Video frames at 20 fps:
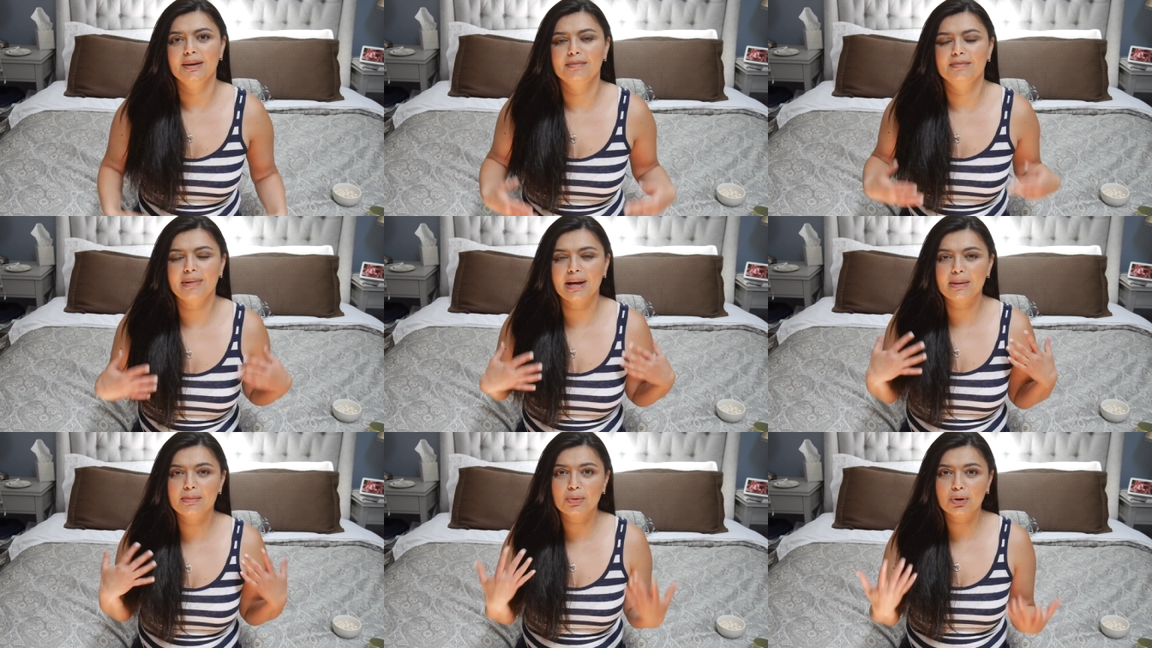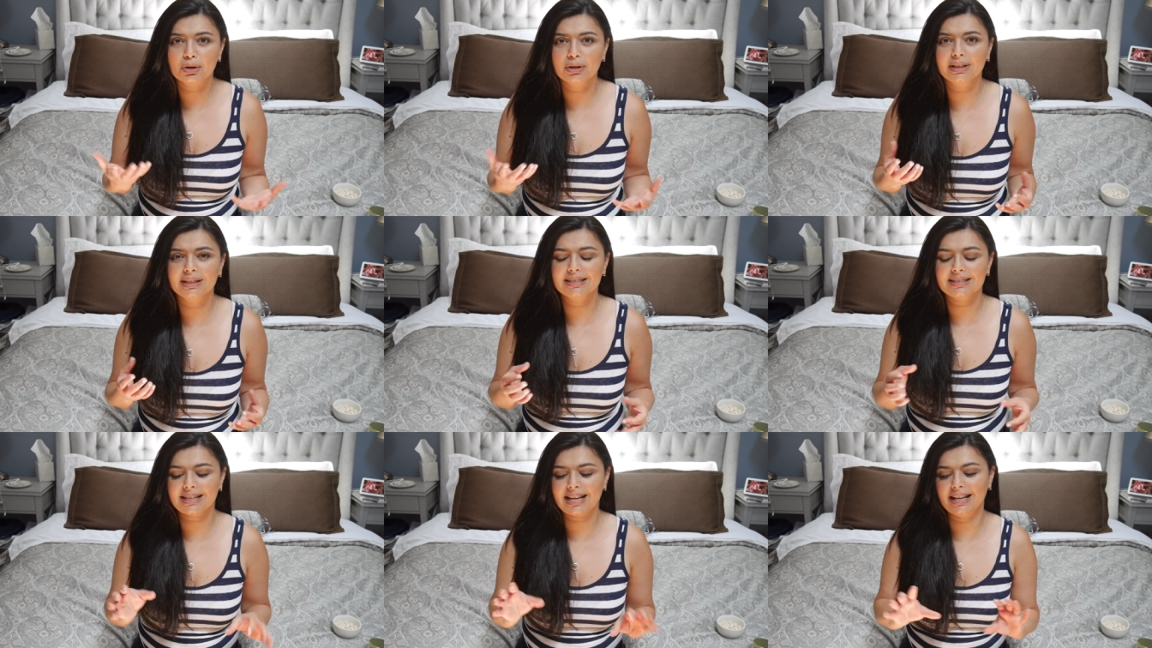my
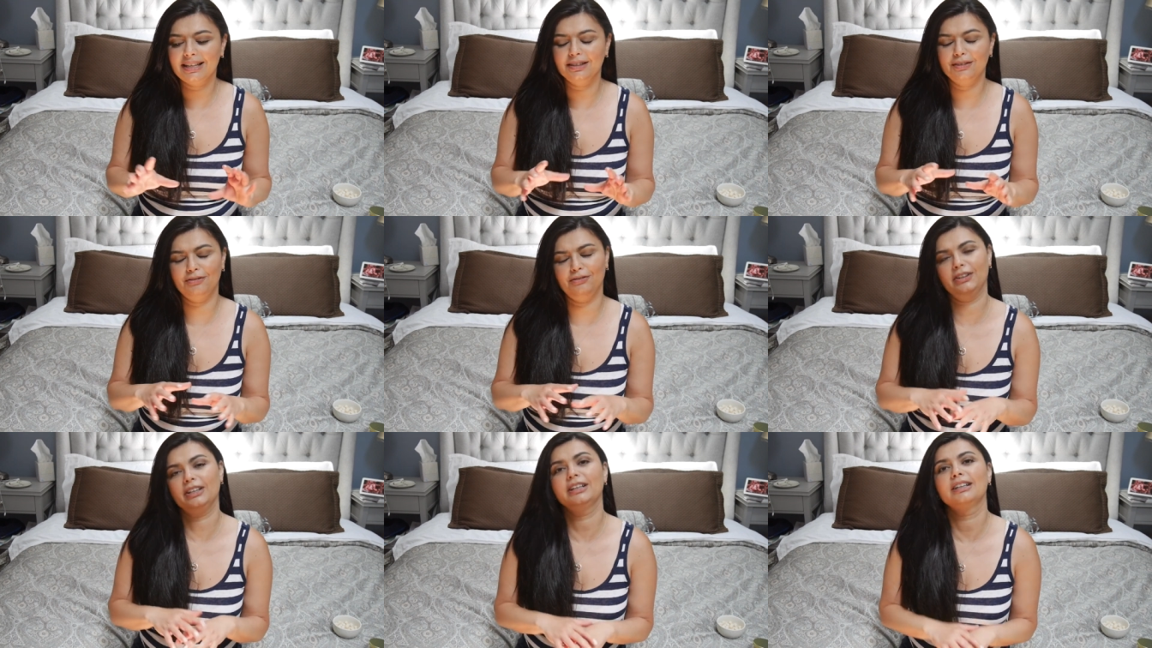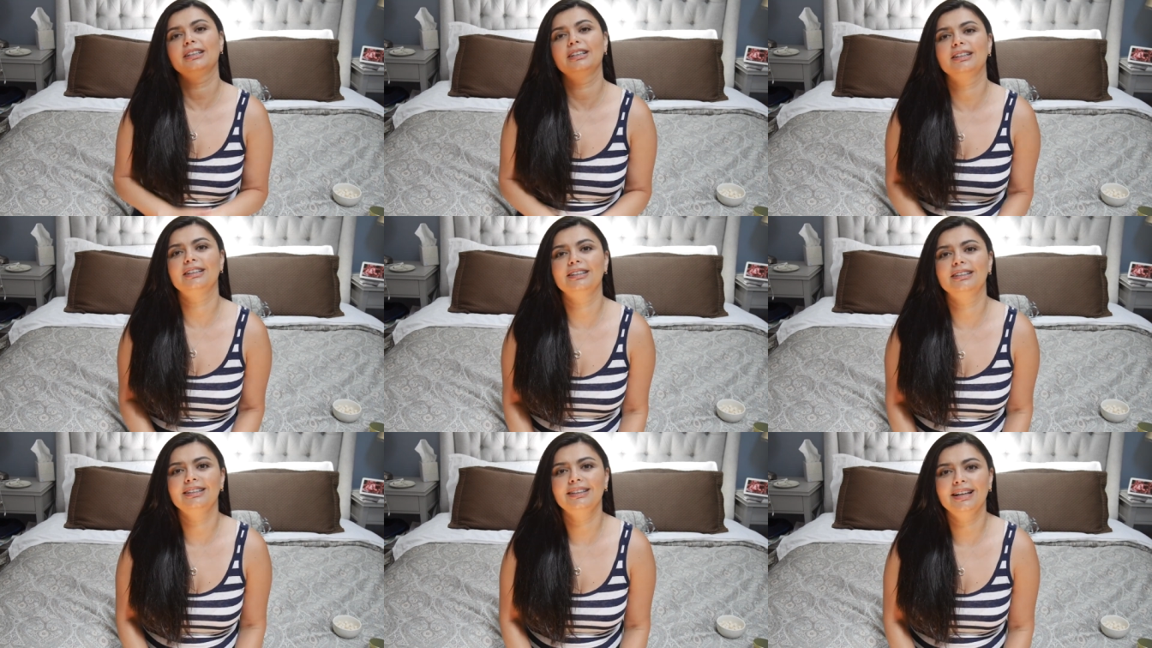mornings kind of
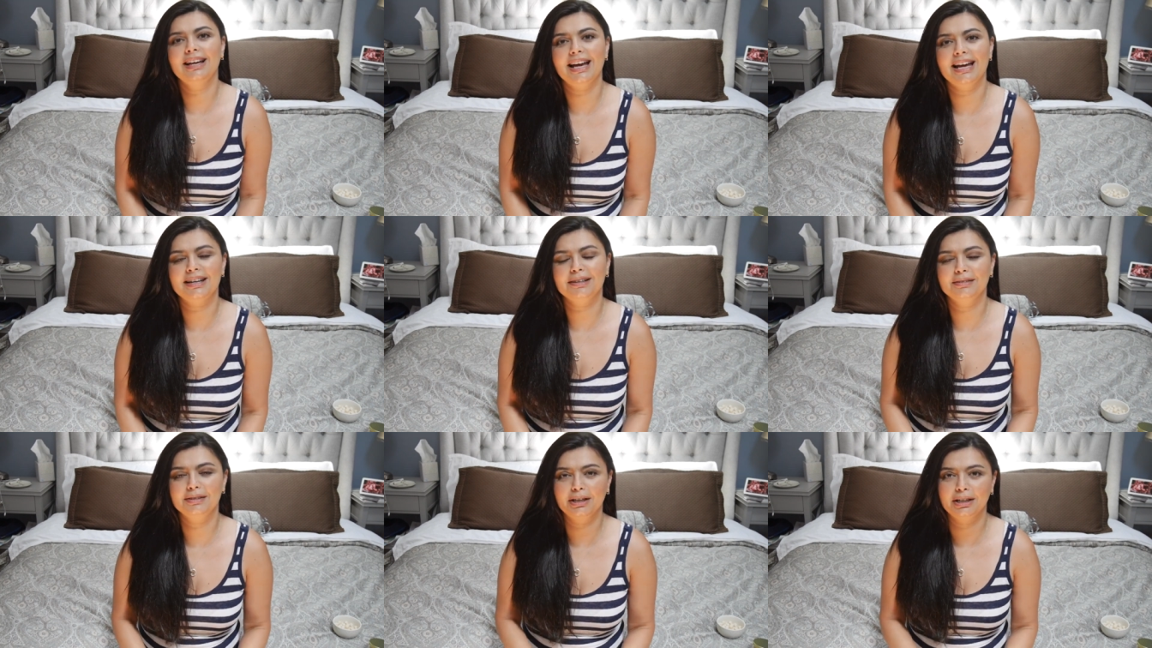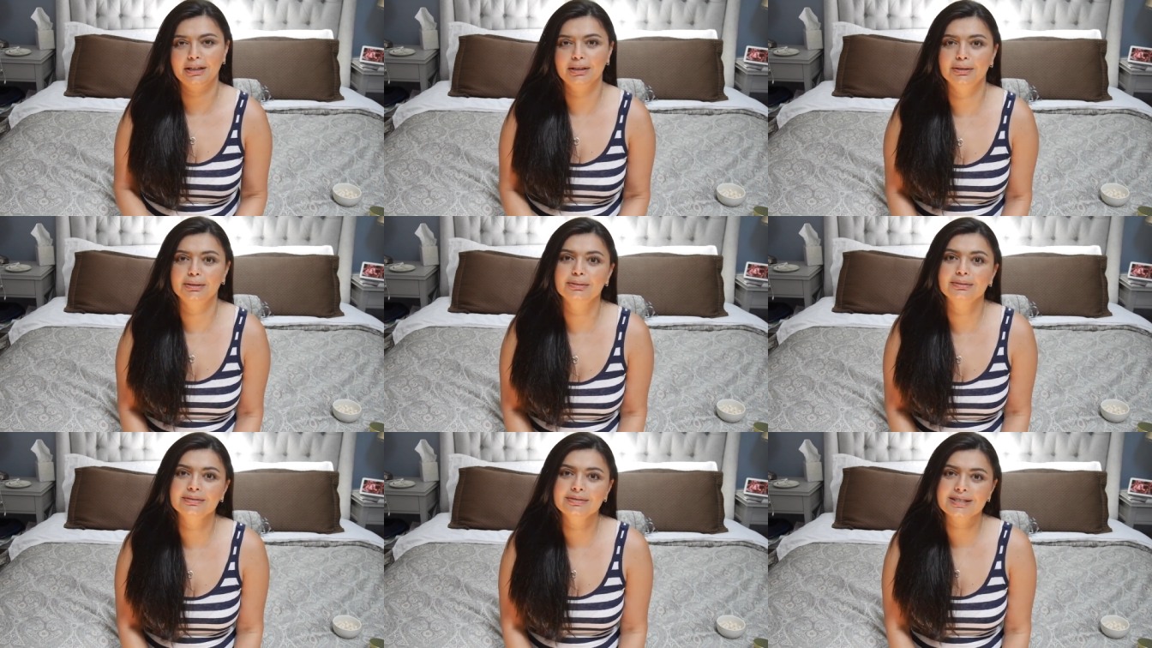feel,
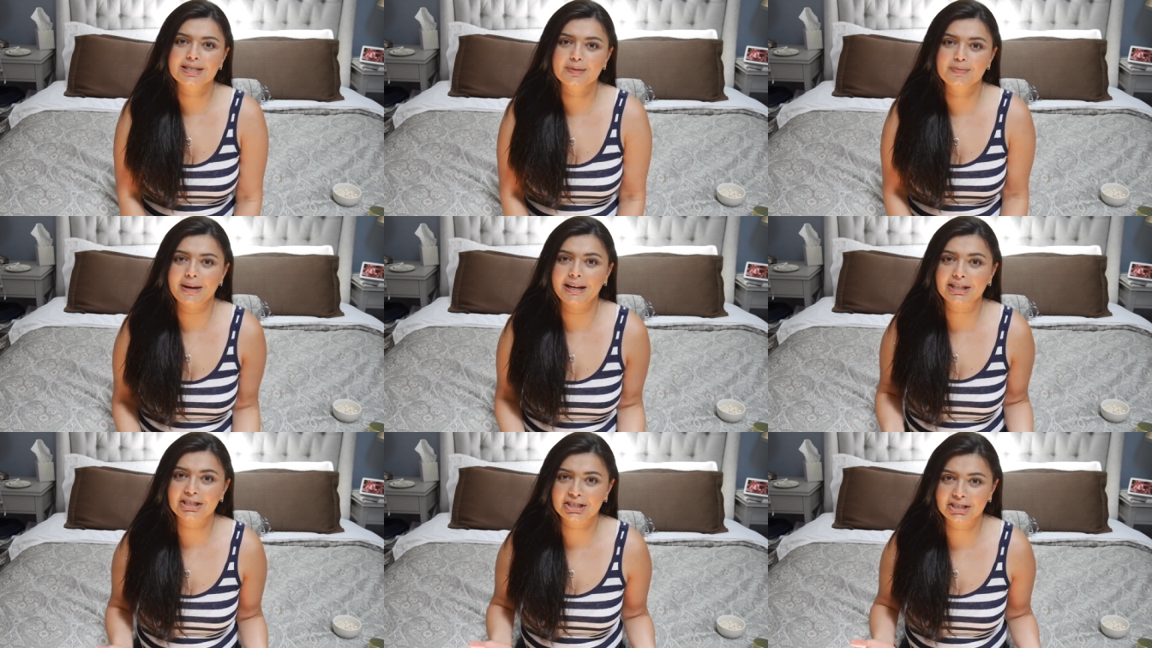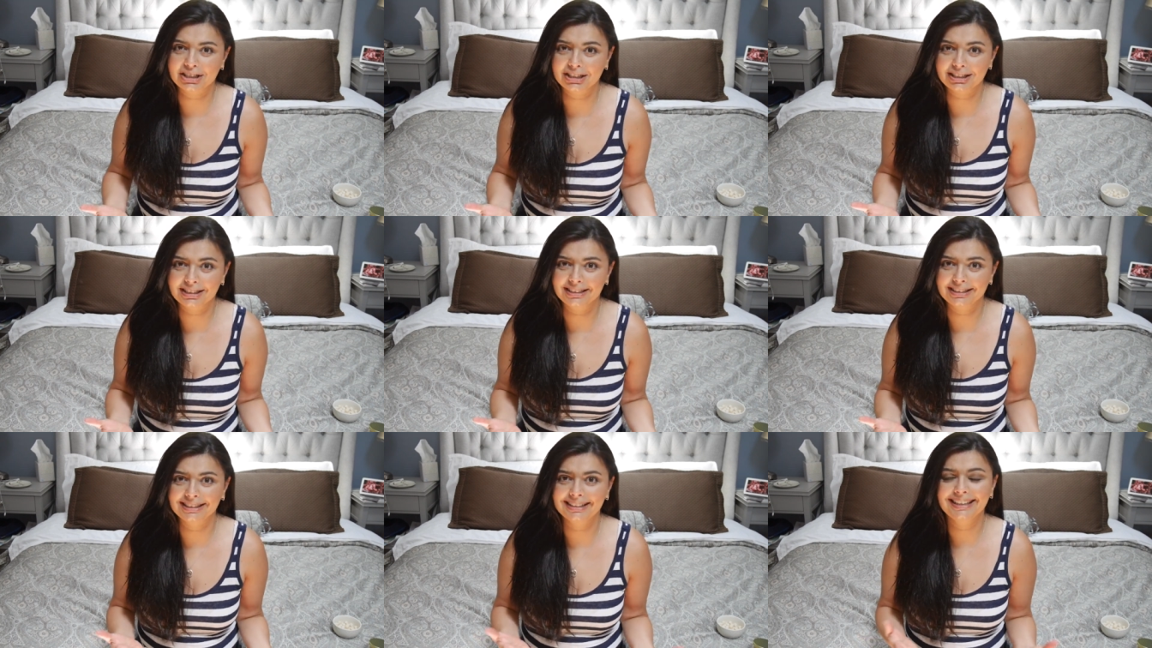
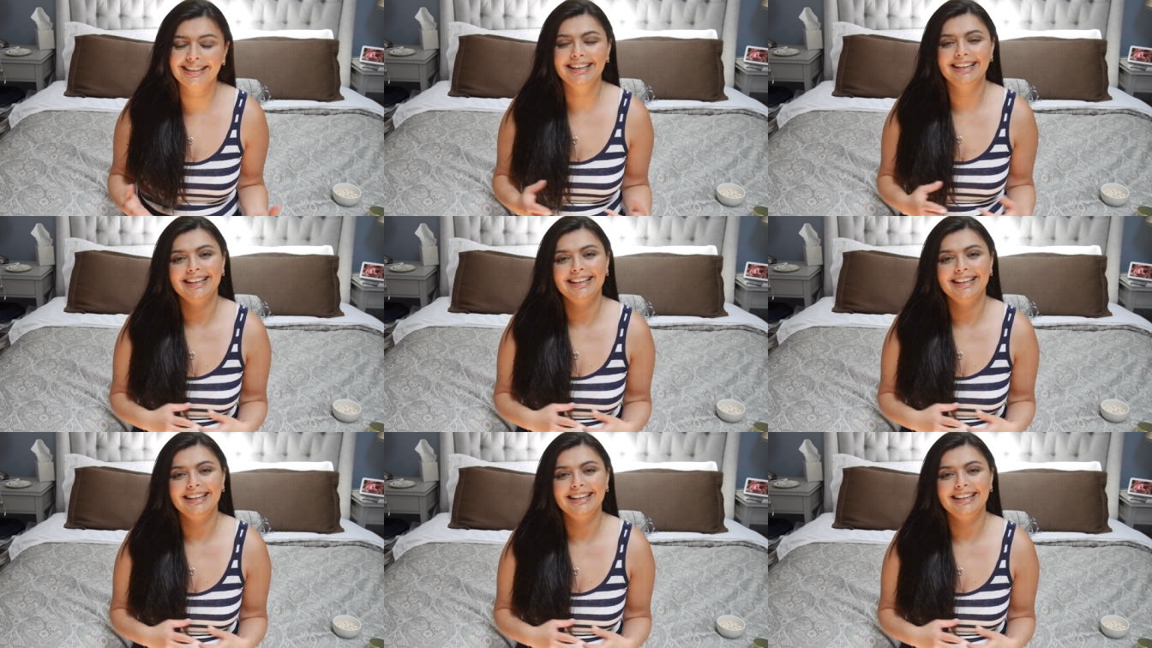special.